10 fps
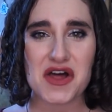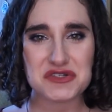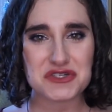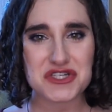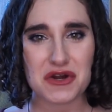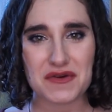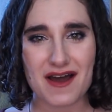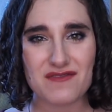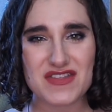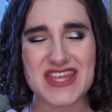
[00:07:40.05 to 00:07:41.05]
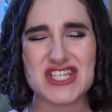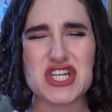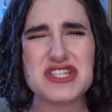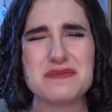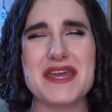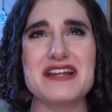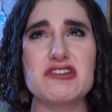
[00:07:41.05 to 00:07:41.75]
undertone of it that just made it